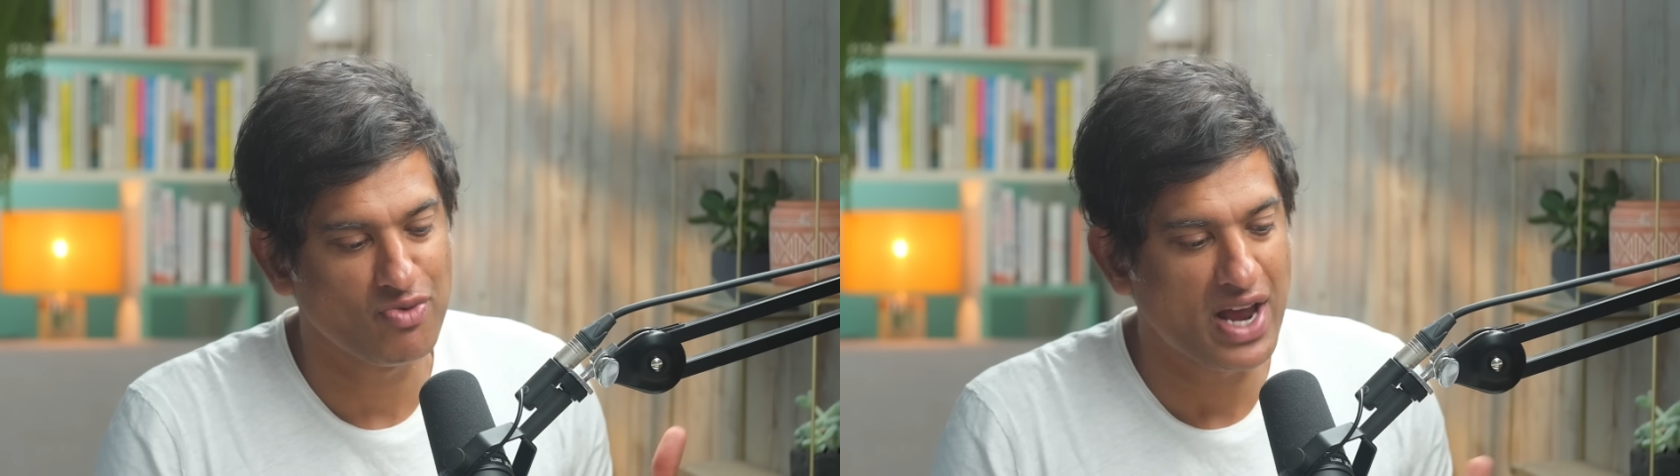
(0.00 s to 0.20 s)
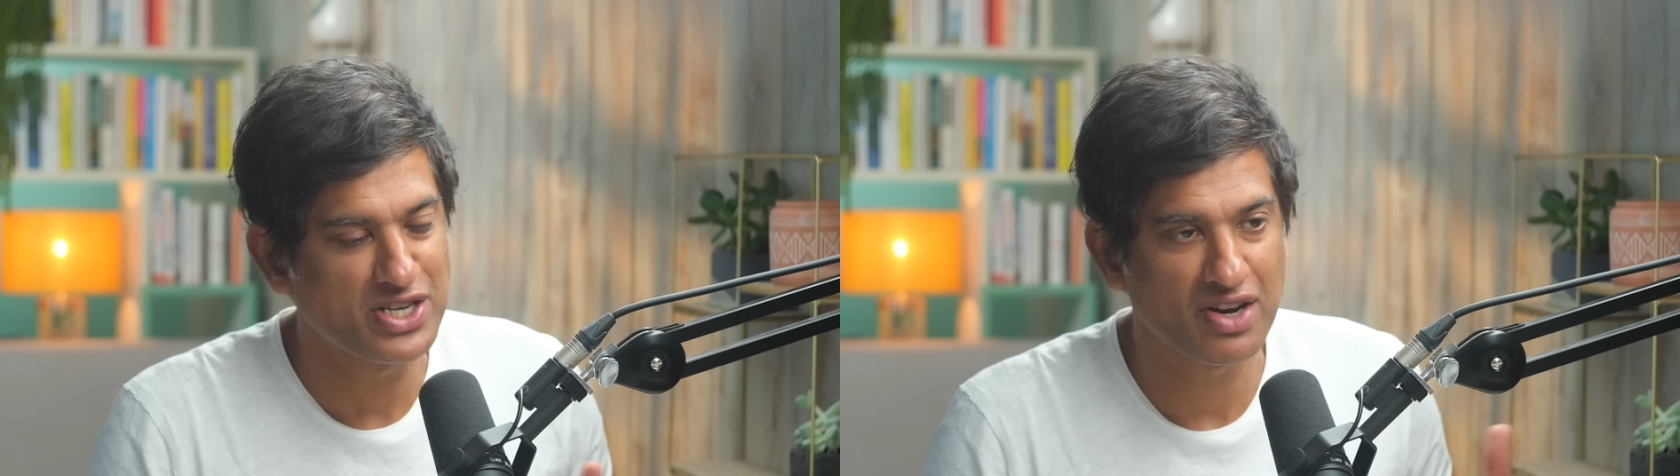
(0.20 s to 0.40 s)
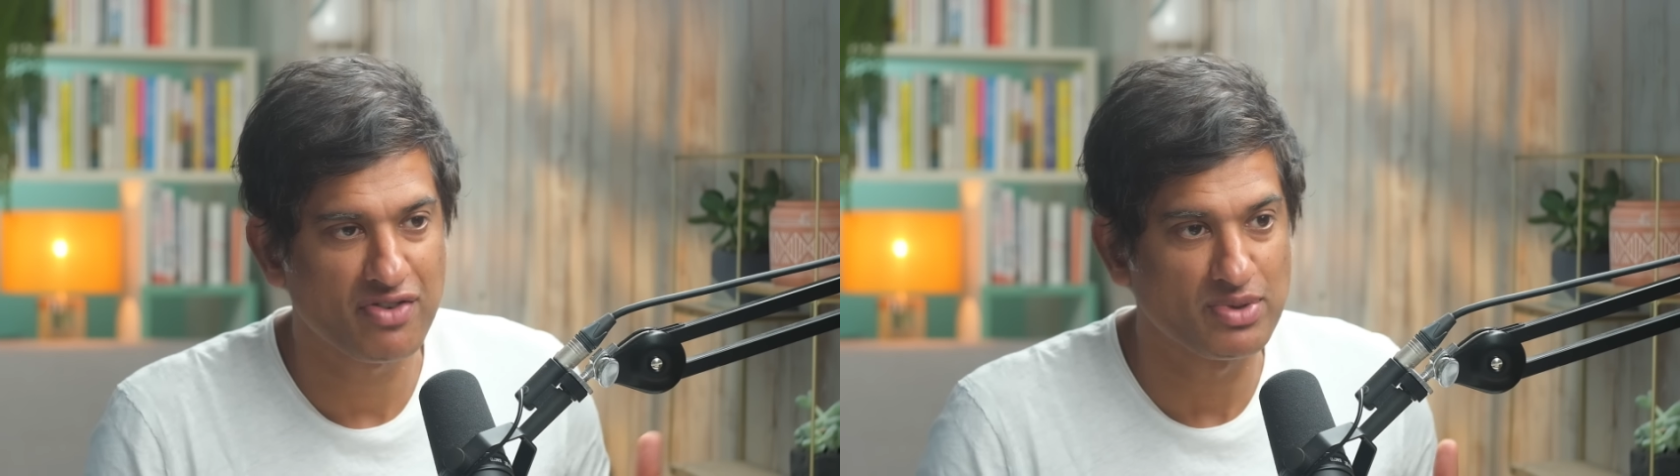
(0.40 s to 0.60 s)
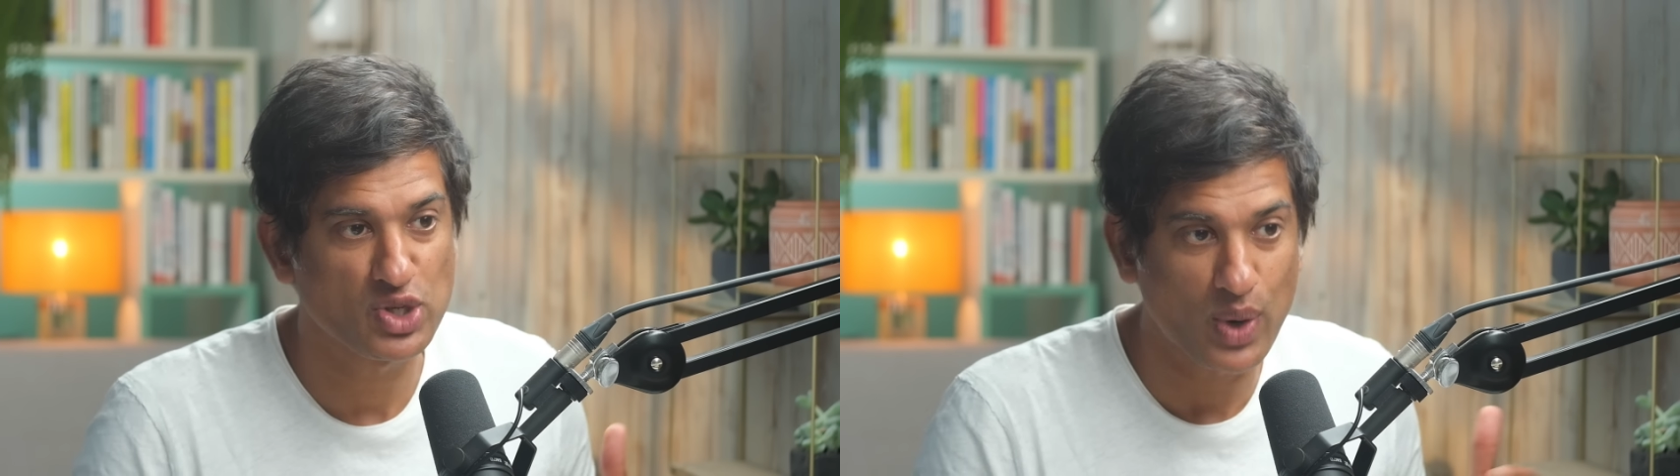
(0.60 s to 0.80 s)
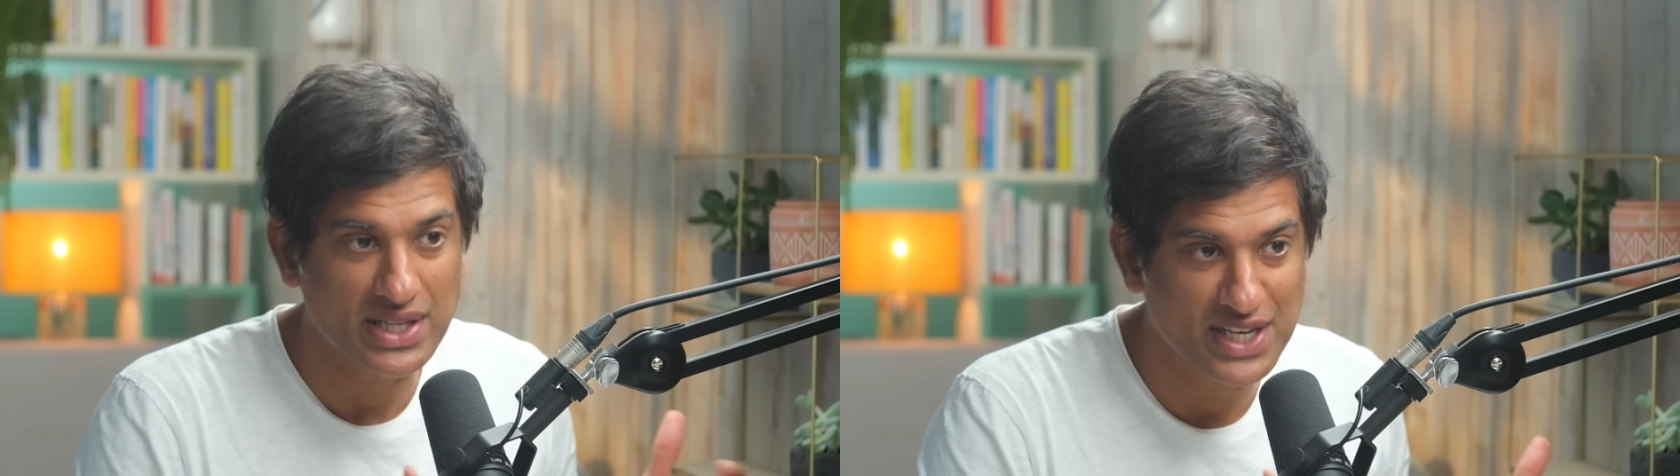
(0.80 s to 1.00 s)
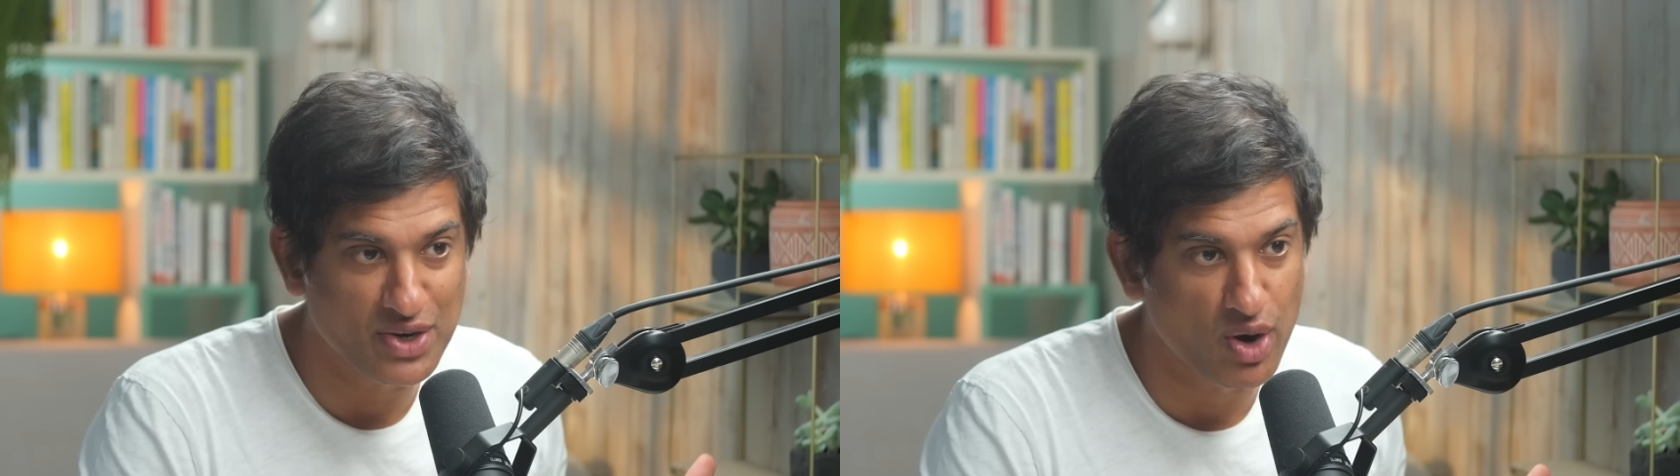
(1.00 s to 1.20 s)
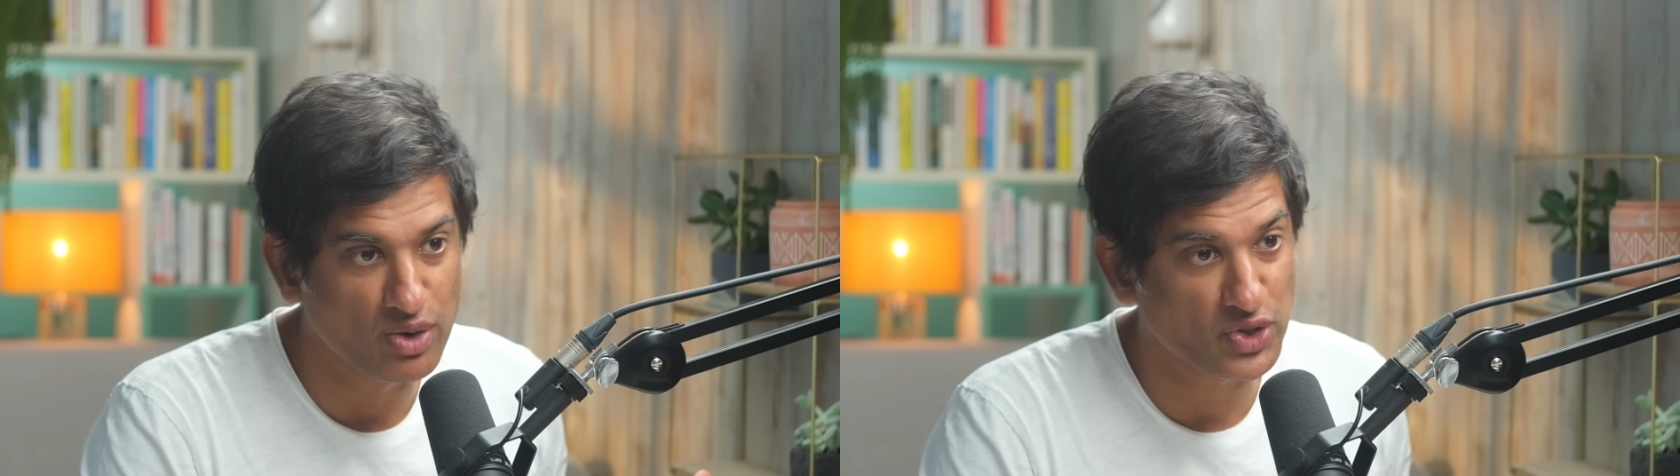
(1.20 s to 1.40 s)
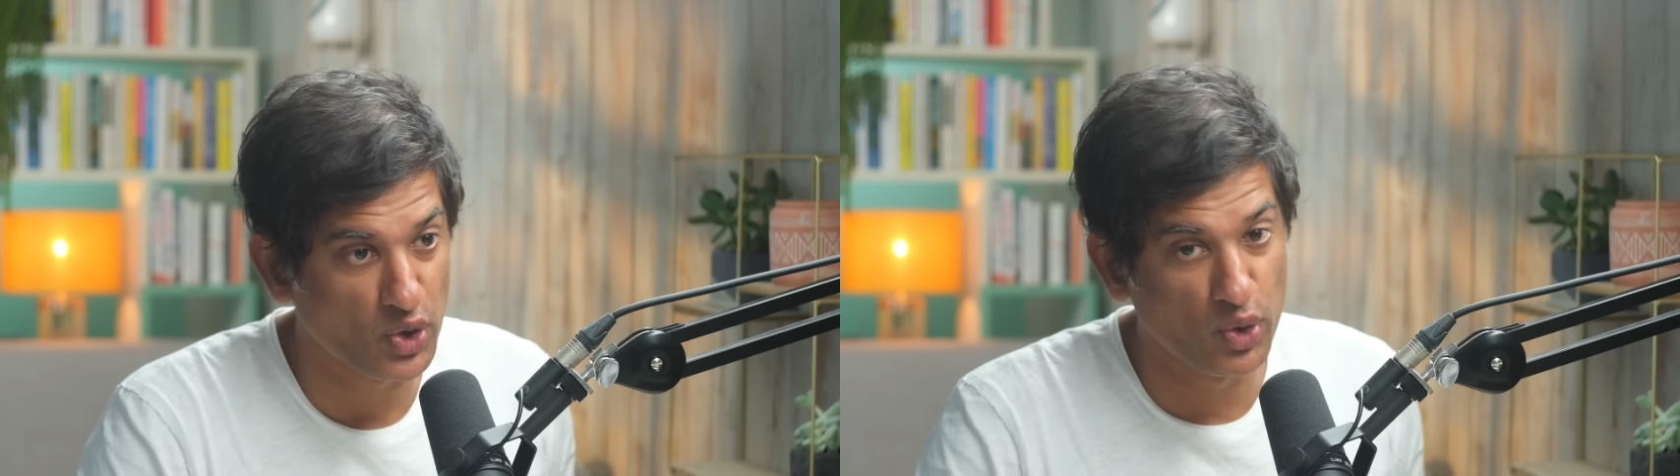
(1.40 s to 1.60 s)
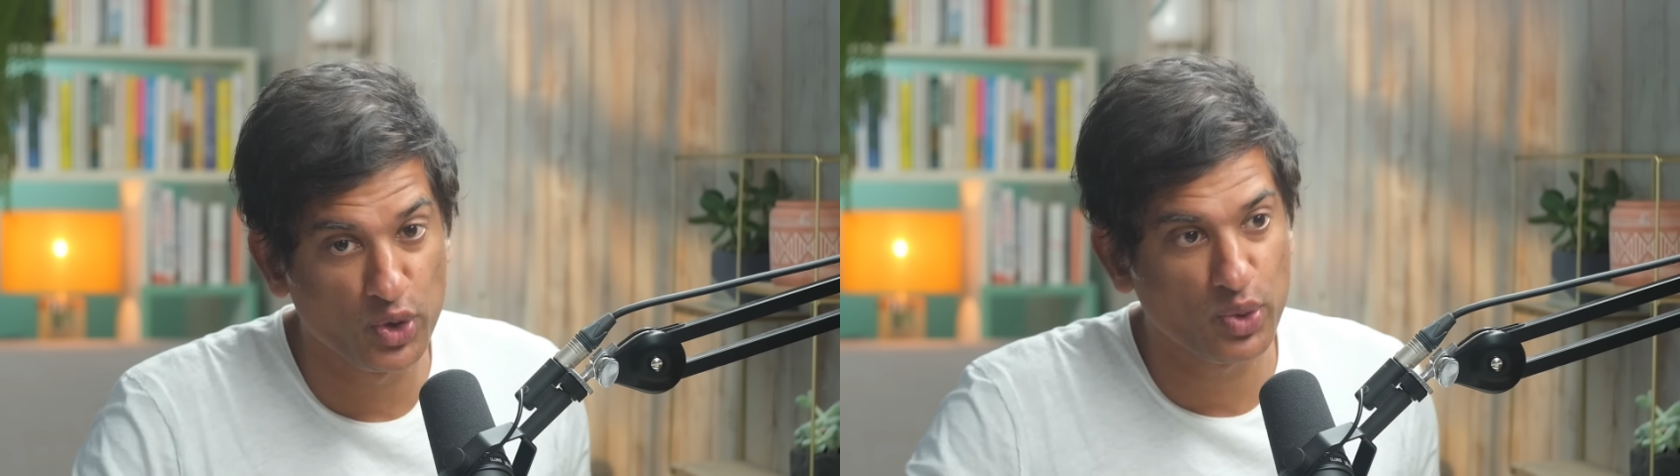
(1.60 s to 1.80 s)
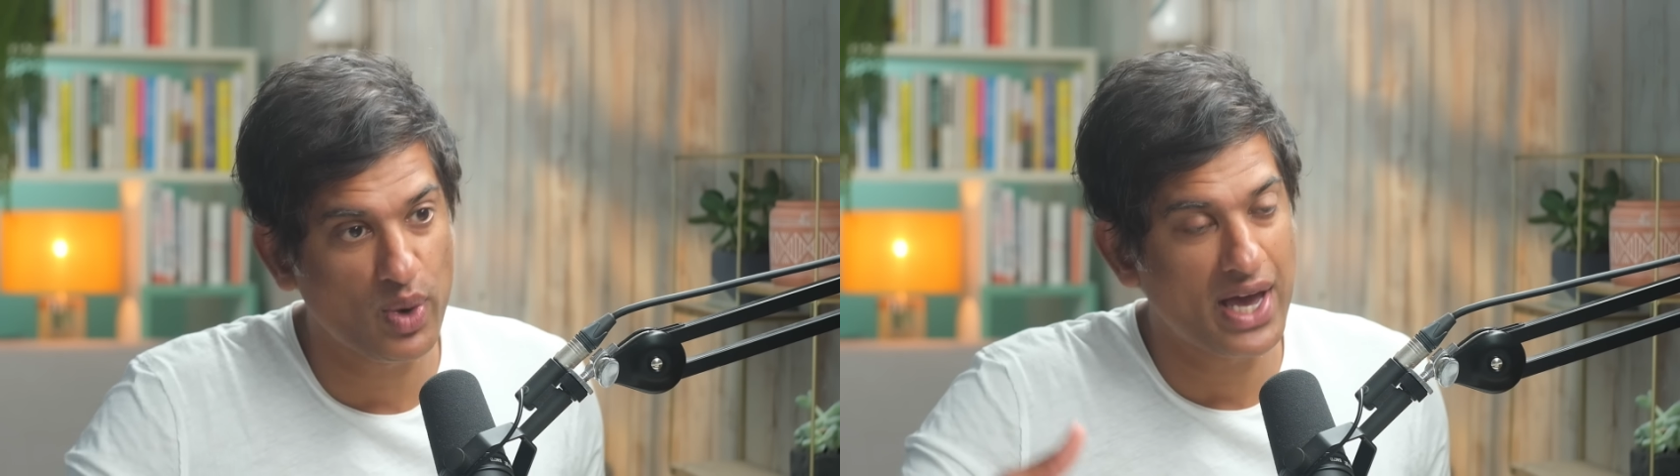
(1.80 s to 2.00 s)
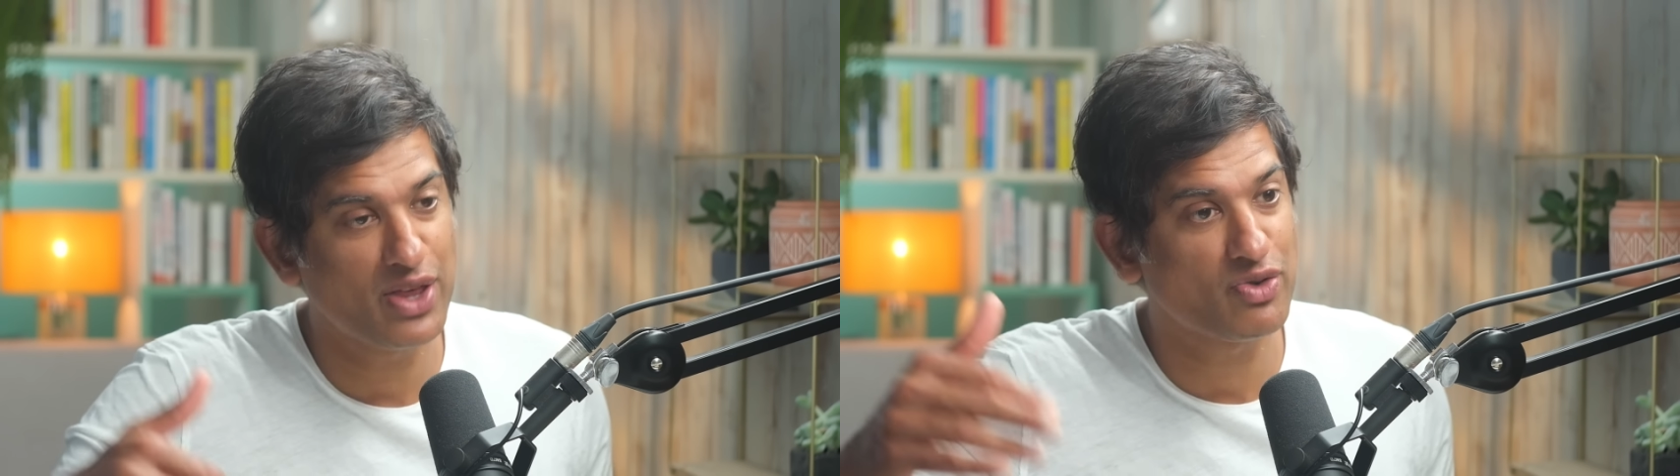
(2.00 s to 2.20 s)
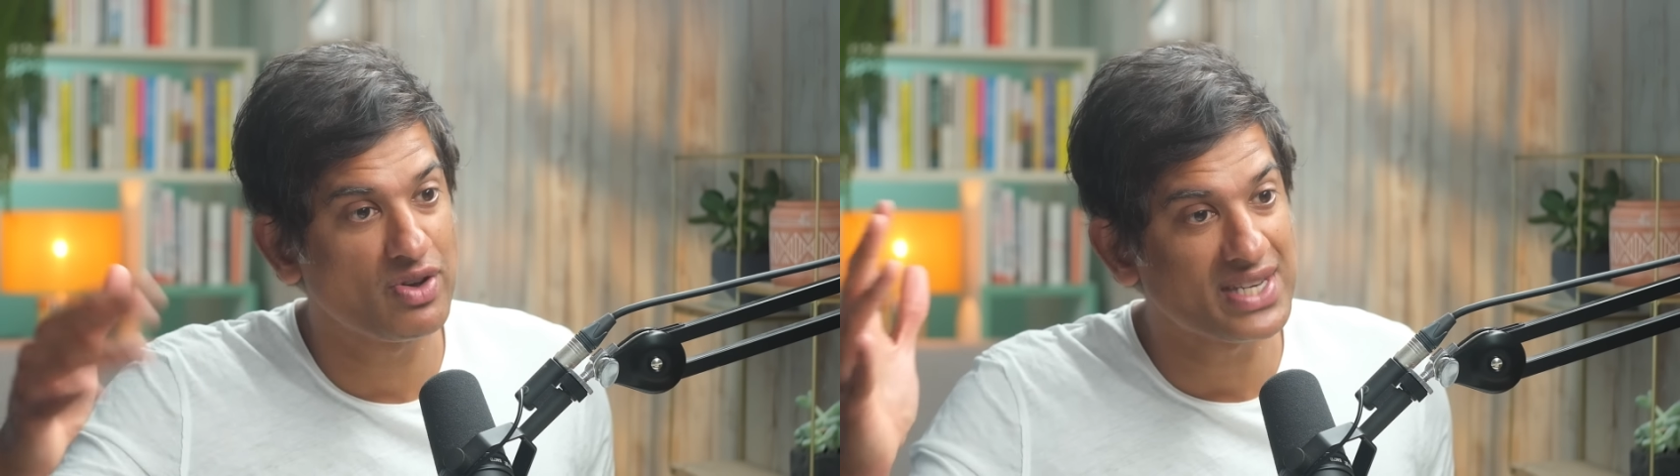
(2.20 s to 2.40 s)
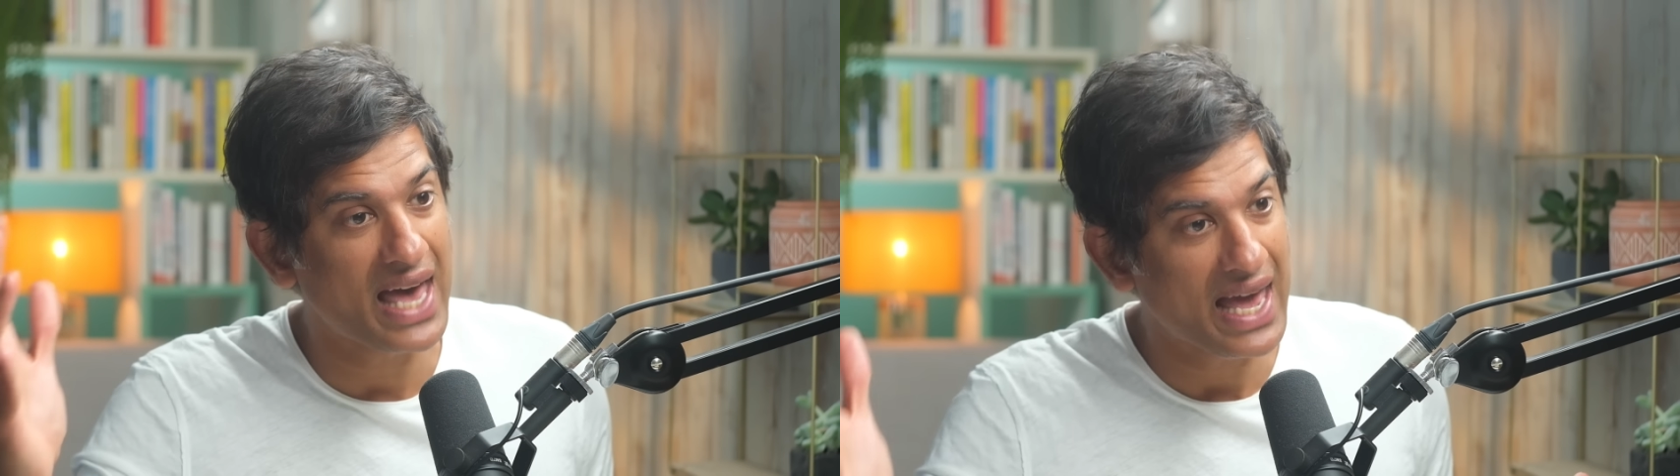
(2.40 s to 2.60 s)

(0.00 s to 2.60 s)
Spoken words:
ranging from 20-year-olds all the way through to